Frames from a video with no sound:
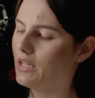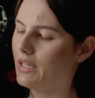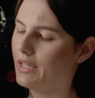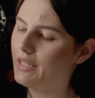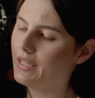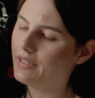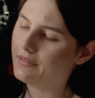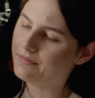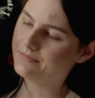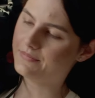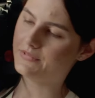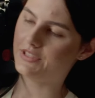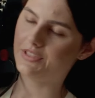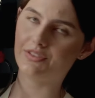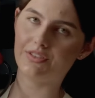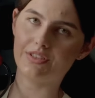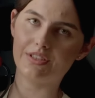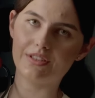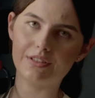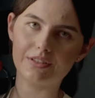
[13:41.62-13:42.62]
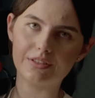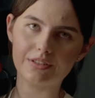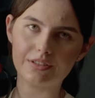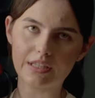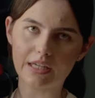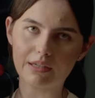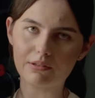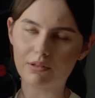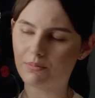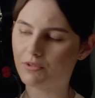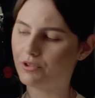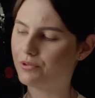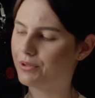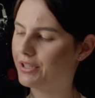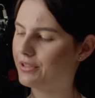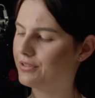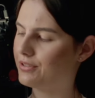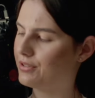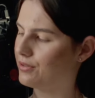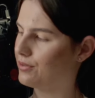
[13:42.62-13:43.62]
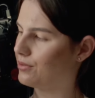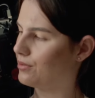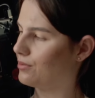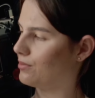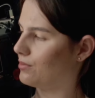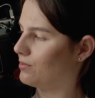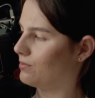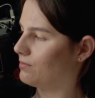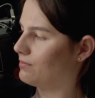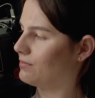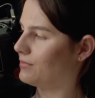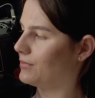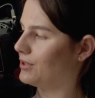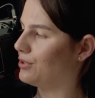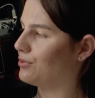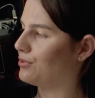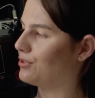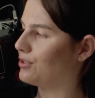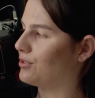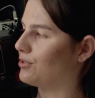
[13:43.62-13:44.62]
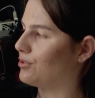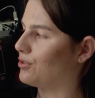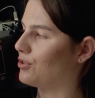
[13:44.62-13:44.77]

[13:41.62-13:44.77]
and yeah, this is it. This is how I'm going to use it to